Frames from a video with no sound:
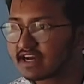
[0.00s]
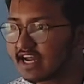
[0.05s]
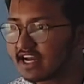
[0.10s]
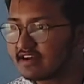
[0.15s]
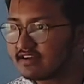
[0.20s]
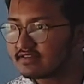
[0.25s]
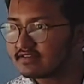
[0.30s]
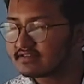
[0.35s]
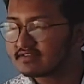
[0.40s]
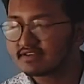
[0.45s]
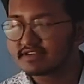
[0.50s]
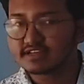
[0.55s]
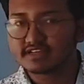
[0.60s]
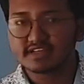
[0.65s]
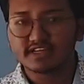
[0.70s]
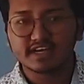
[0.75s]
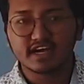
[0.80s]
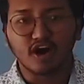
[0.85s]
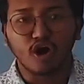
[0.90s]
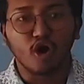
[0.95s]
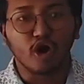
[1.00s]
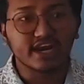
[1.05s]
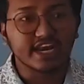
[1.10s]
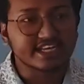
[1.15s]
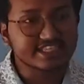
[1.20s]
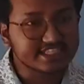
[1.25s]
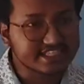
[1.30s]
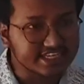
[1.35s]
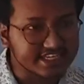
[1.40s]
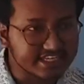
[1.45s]
Right?
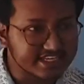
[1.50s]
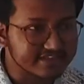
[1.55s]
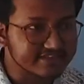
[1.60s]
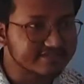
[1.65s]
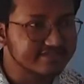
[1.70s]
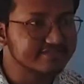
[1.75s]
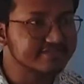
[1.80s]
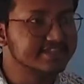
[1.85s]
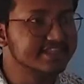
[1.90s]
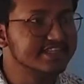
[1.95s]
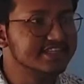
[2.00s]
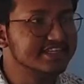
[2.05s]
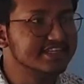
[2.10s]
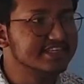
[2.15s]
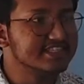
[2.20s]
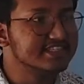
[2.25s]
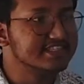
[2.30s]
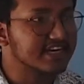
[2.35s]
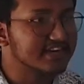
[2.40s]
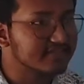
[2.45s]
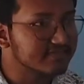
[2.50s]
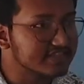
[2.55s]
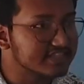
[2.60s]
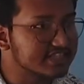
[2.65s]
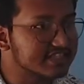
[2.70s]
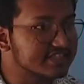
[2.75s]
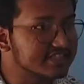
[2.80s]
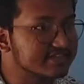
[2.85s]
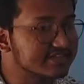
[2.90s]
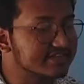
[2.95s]
Honesty,
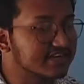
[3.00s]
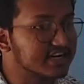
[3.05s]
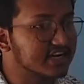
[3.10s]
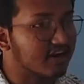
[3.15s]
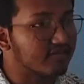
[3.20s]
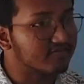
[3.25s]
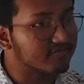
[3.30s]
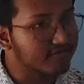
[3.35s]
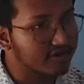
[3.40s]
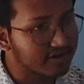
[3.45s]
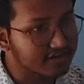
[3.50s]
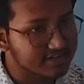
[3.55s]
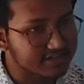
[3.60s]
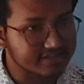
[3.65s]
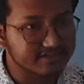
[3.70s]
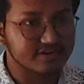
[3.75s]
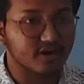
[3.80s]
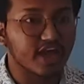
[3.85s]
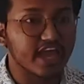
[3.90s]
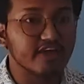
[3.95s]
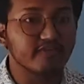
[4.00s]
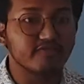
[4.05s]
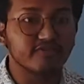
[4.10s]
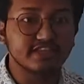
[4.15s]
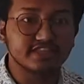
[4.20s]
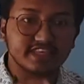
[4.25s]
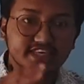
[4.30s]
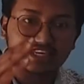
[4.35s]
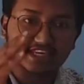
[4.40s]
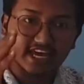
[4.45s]
service, comfort,
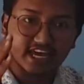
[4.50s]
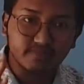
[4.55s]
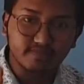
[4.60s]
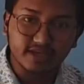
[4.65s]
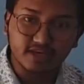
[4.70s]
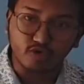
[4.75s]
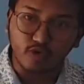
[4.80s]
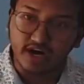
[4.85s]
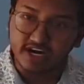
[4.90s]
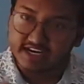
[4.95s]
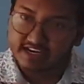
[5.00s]
everything can be